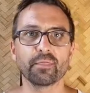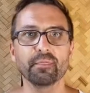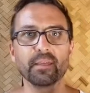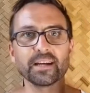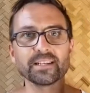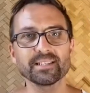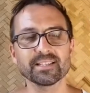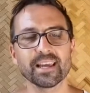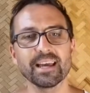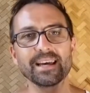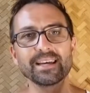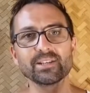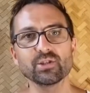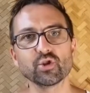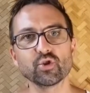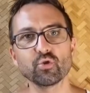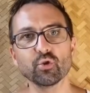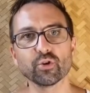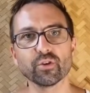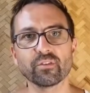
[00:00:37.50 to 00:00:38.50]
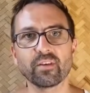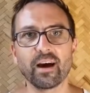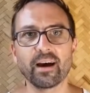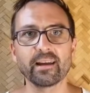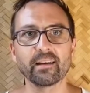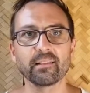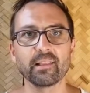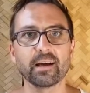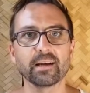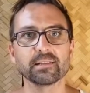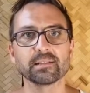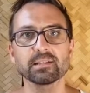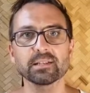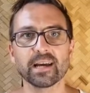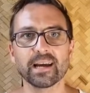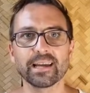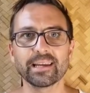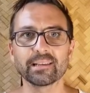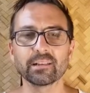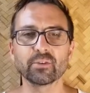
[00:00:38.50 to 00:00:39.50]
and this is your Thailand's
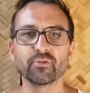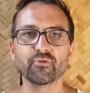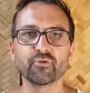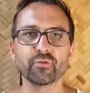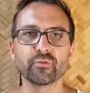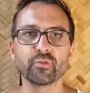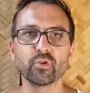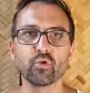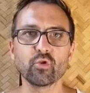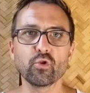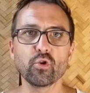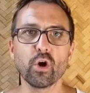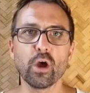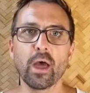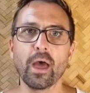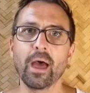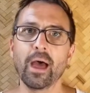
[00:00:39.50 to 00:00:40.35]
island review.